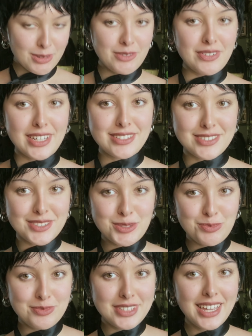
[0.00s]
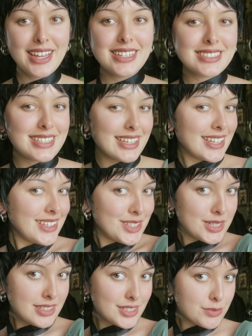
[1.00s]
my final daily
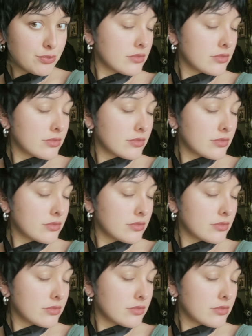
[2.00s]
look.